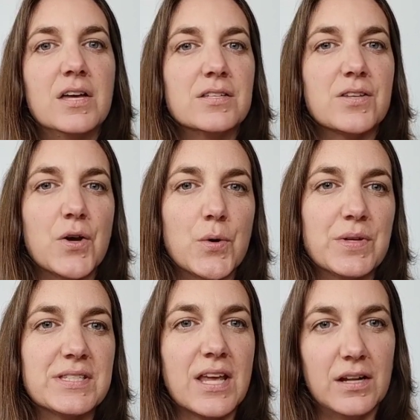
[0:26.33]
So with
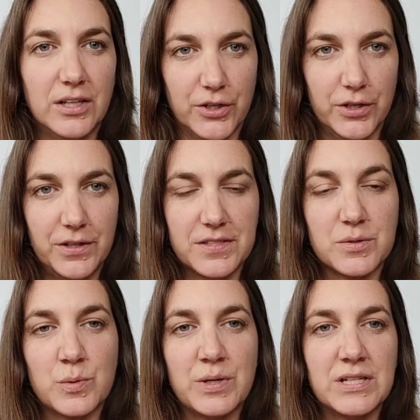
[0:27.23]
Subtle Earth, as
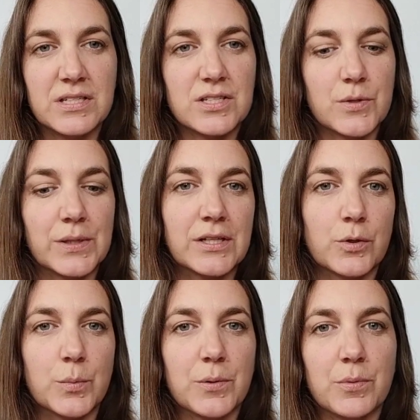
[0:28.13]
we went into a
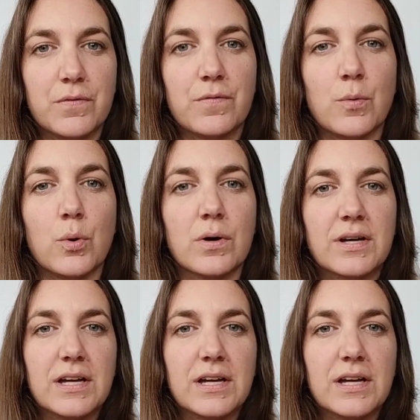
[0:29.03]
little bit before,